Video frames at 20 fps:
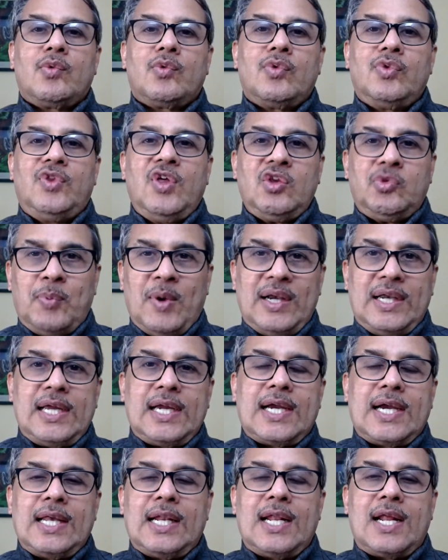This
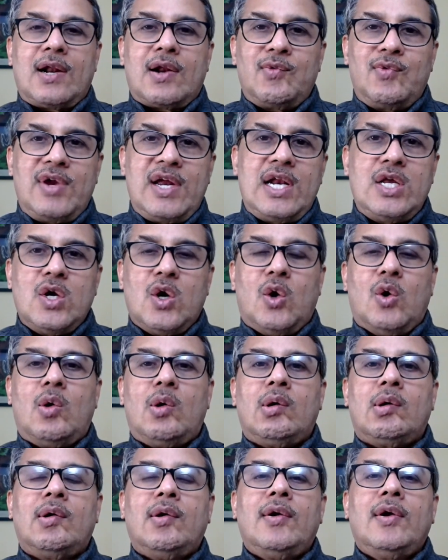particular
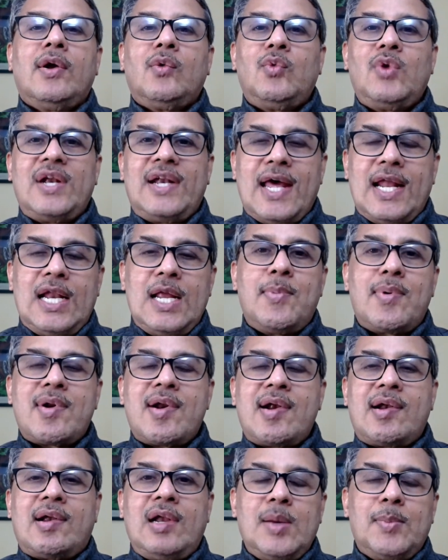video we
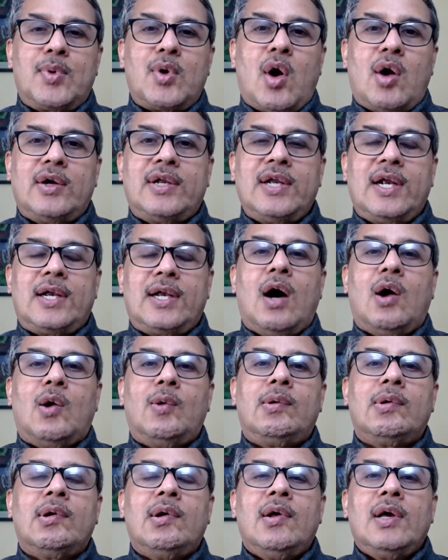deliberately brought it
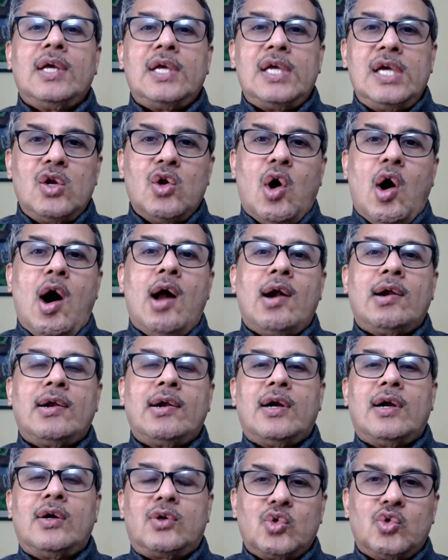out in
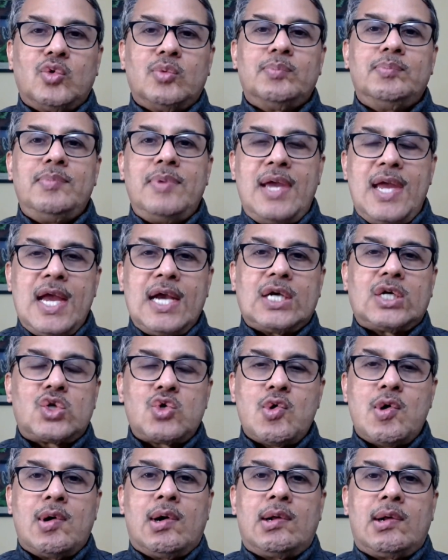order to make
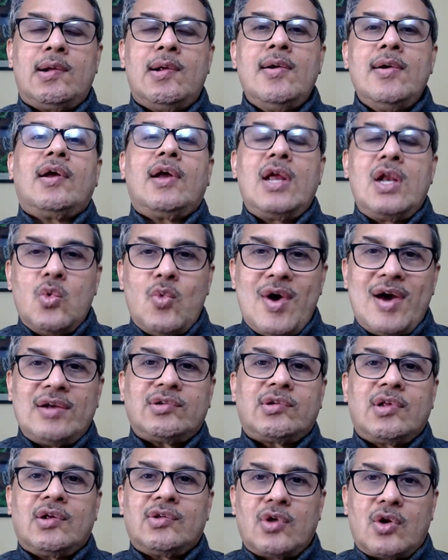sure
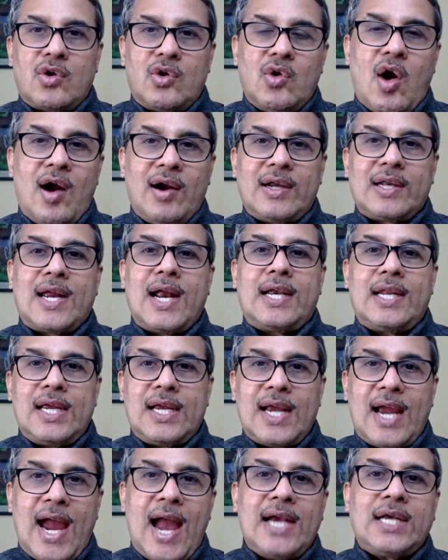investors are not
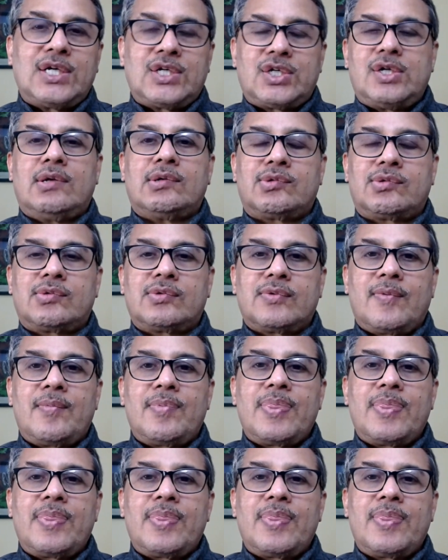getting anxious.